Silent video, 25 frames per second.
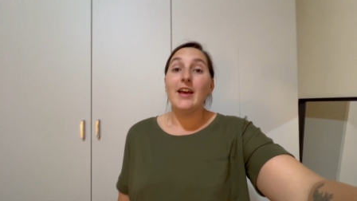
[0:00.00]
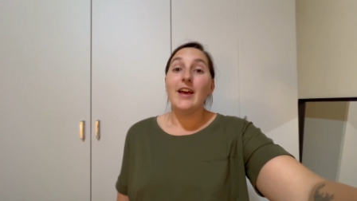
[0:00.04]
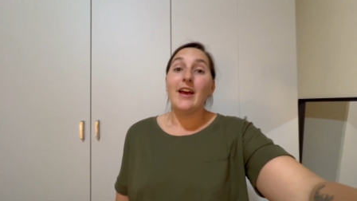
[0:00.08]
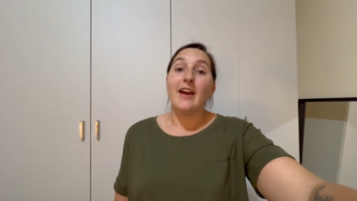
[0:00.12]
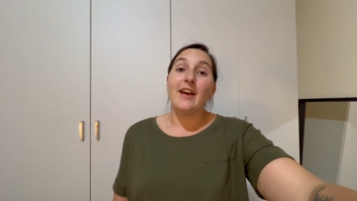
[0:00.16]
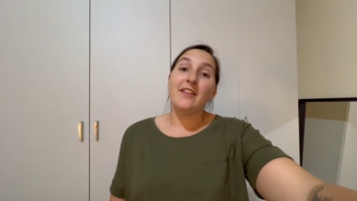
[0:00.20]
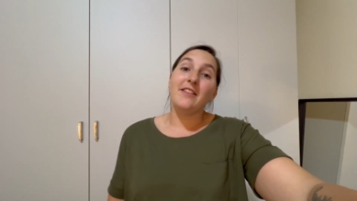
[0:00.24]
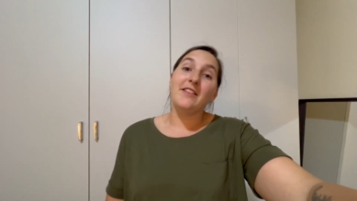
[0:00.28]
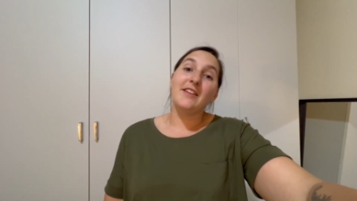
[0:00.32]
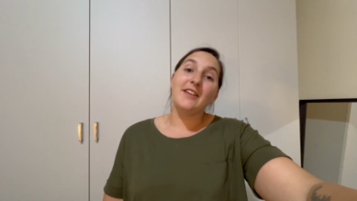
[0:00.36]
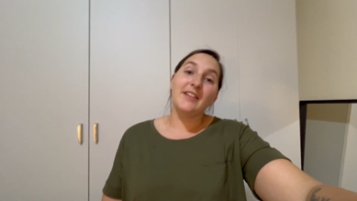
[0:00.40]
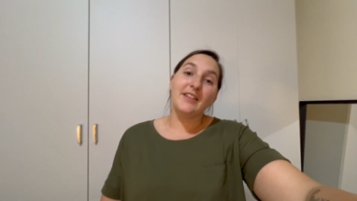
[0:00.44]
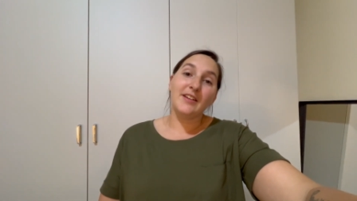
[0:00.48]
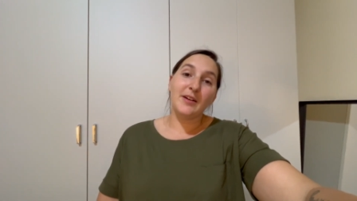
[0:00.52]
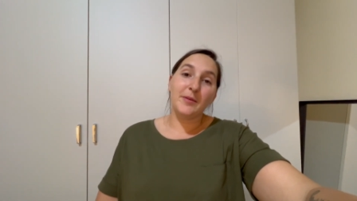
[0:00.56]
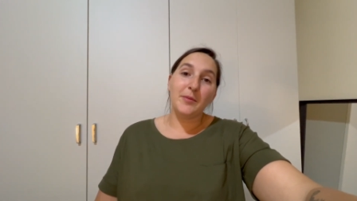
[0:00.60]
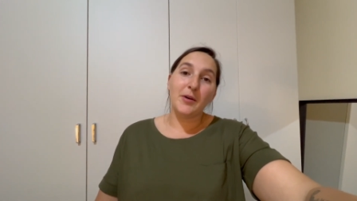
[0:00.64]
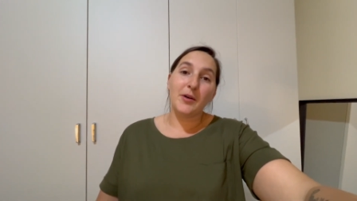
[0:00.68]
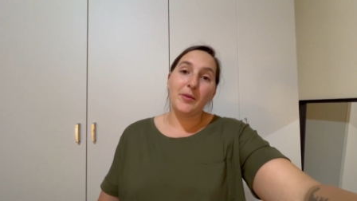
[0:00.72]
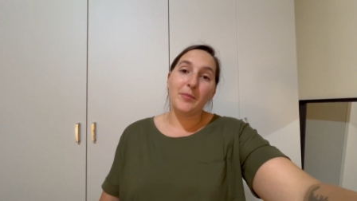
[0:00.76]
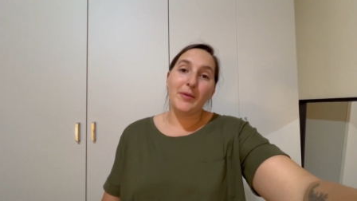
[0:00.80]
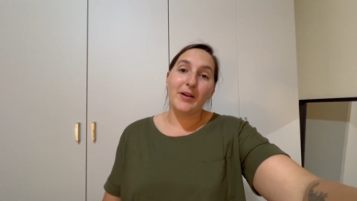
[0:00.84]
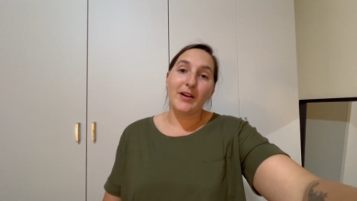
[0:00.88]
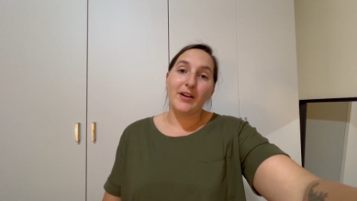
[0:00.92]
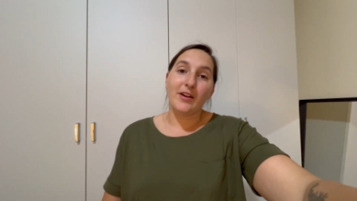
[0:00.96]
and then come
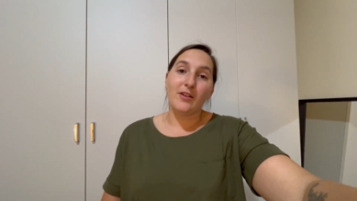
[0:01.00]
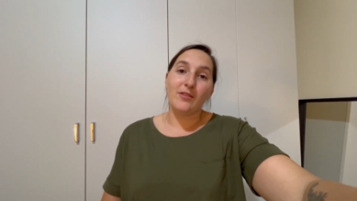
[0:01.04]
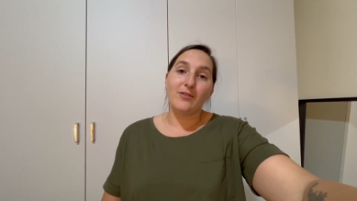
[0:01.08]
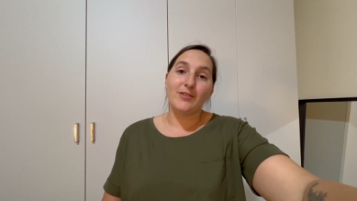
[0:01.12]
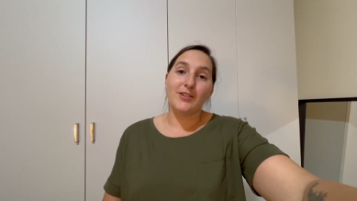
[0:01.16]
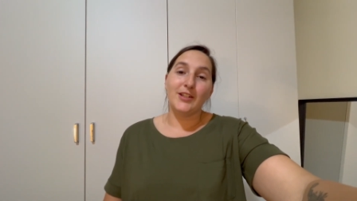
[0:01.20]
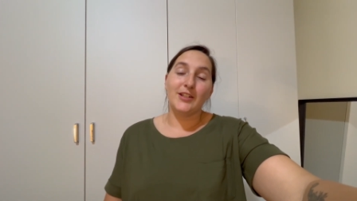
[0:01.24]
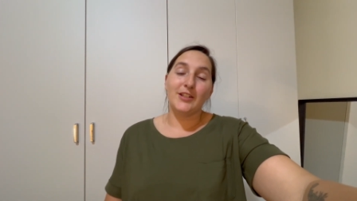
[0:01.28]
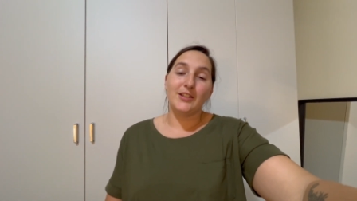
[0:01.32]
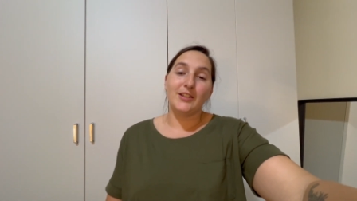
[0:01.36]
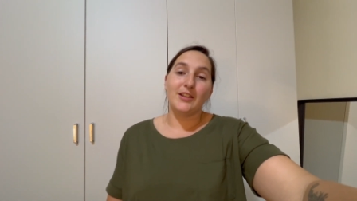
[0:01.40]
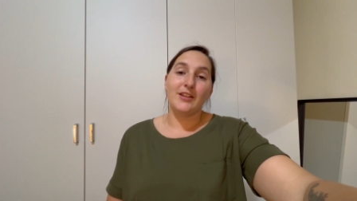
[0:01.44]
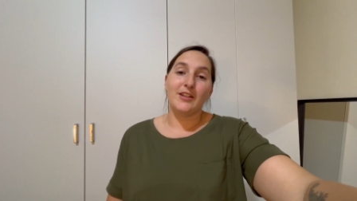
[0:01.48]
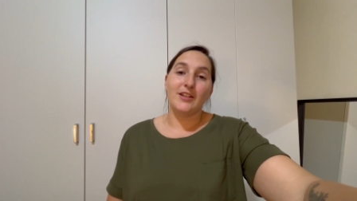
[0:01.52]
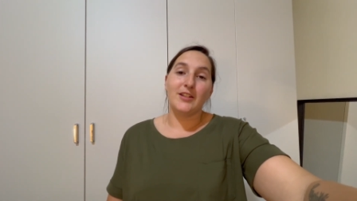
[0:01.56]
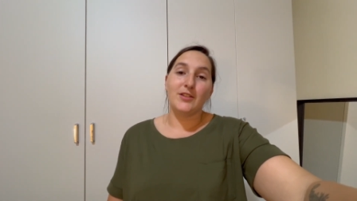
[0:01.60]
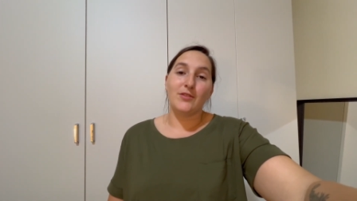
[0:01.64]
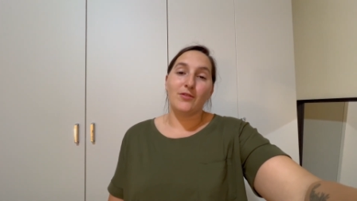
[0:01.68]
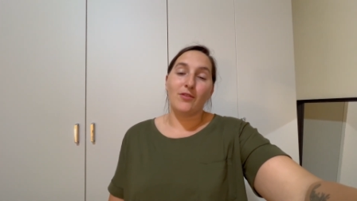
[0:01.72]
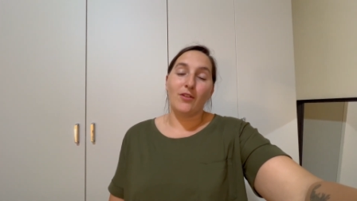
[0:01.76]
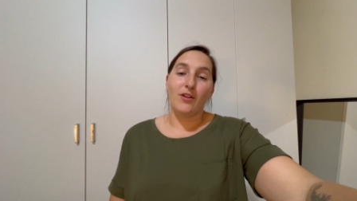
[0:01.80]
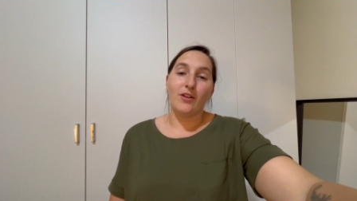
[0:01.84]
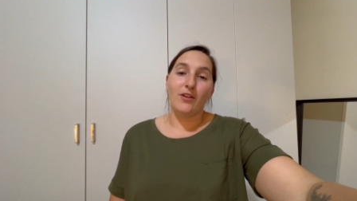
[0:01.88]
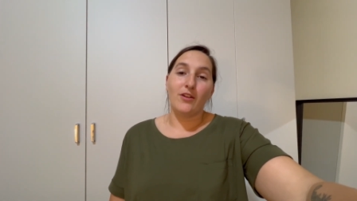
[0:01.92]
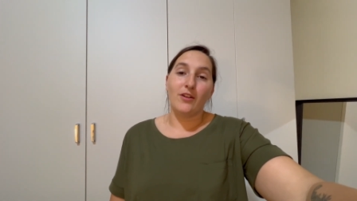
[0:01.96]
on back over here to this
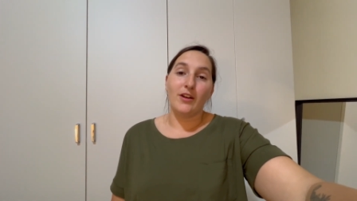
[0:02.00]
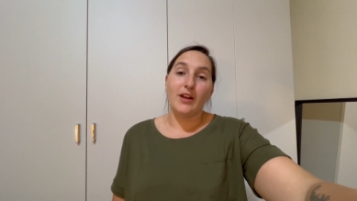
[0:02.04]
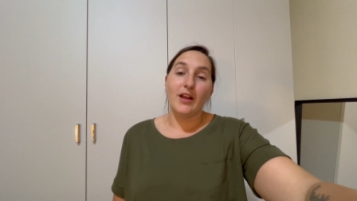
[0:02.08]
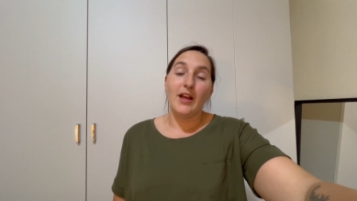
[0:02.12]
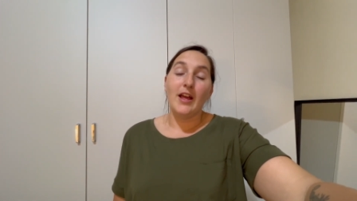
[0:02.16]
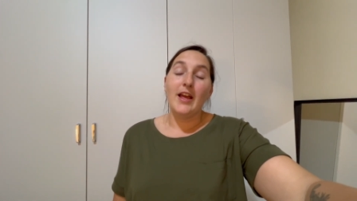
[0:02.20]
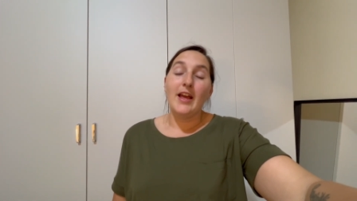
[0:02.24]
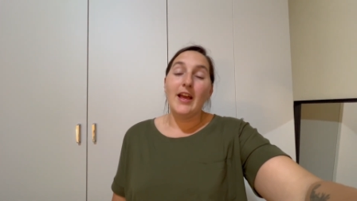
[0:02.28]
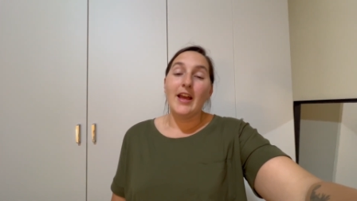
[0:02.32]
vlog